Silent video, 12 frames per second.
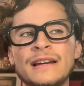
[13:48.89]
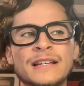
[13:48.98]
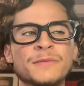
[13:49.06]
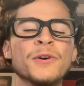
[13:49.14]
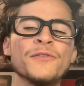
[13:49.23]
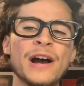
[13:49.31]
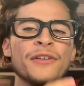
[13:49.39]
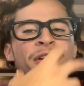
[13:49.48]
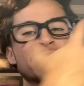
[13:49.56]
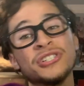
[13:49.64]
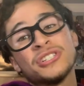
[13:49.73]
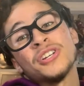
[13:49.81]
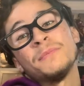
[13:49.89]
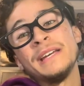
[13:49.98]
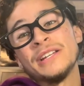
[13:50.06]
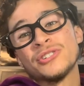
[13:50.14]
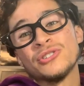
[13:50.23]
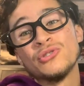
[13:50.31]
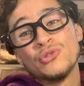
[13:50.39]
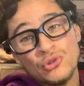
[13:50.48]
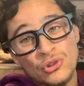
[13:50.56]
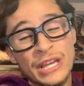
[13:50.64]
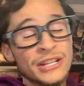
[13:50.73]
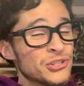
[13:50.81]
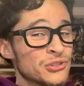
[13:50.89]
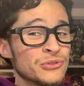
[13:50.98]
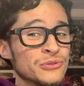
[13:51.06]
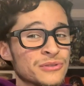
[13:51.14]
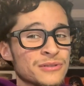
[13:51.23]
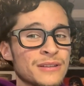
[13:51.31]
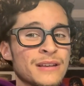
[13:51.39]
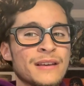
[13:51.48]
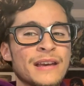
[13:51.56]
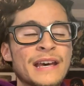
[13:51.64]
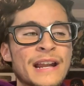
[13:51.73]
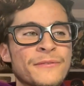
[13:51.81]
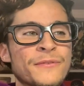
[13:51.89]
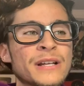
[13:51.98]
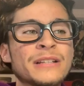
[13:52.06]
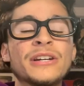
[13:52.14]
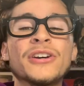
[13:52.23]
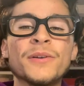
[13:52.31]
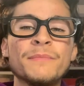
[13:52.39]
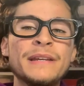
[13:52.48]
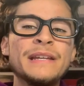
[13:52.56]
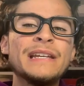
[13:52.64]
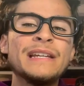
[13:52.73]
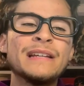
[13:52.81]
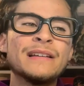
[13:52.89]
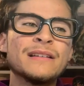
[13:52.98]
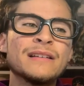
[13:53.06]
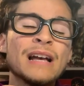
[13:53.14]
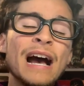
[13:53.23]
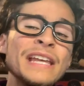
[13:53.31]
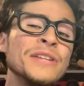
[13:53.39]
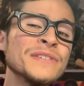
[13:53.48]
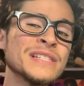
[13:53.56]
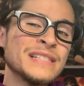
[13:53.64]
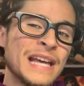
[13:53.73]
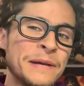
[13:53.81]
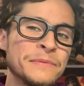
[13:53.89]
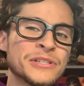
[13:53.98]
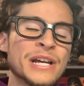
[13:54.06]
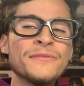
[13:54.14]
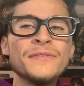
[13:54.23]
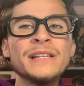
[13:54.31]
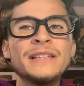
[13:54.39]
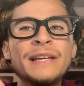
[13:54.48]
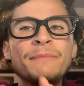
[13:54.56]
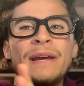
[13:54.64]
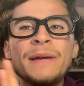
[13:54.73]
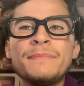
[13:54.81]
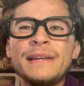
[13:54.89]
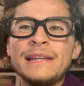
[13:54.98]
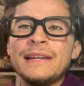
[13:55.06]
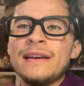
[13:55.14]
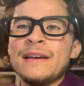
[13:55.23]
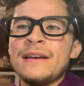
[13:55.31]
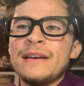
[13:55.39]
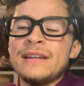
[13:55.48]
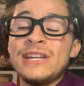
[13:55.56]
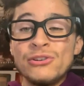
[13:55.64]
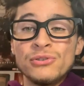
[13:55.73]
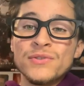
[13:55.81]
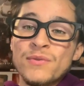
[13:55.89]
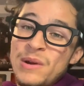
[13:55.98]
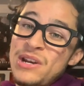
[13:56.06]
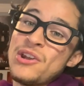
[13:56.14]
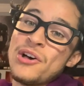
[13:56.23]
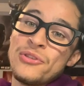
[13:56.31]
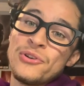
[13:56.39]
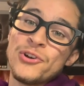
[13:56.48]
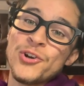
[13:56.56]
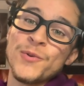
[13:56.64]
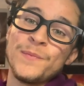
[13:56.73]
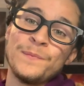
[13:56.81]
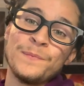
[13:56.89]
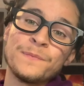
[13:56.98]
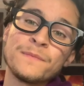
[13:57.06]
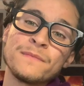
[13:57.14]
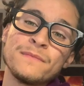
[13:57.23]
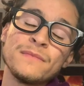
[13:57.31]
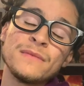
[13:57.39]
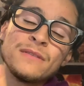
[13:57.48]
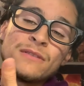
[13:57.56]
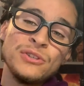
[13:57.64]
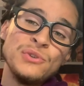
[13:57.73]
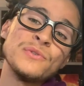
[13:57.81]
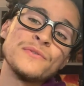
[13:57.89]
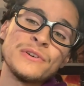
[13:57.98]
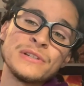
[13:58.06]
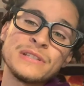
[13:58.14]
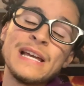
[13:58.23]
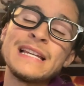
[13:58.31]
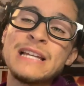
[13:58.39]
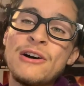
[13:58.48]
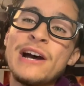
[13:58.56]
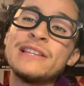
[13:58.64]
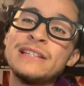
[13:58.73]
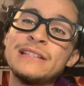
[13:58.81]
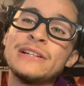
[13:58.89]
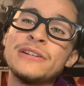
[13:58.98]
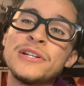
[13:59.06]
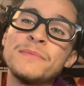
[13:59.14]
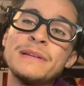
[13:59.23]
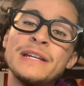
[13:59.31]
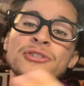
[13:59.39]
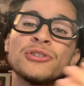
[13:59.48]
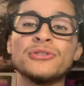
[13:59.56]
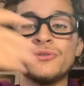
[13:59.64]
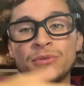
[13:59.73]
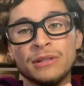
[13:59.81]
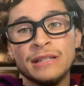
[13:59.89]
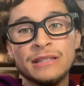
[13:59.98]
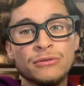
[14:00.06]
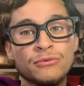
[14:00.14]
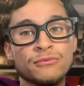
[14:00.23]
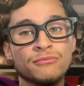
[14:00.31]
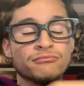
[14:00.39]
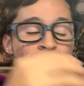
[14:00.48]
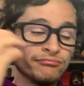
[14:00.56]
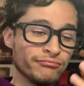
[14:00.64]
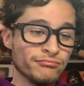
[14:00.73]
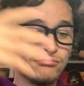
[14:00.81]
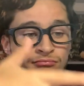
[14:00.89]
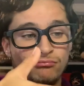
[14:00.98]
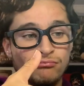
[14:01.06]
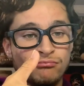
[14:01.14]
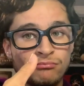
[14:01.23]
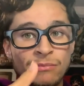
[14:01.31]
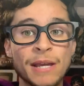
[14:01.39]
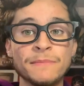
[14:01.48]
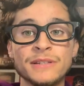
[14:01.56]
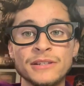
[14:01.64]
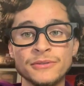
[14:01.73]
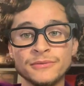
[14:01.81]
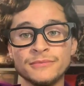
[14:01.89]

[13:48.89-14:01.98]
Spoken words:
more of how they're just going to be introduced, and I feel like they're going to be kind of established. I feel like they may be heroes for another universe. That's how I think they're going to be introduced into the MCU,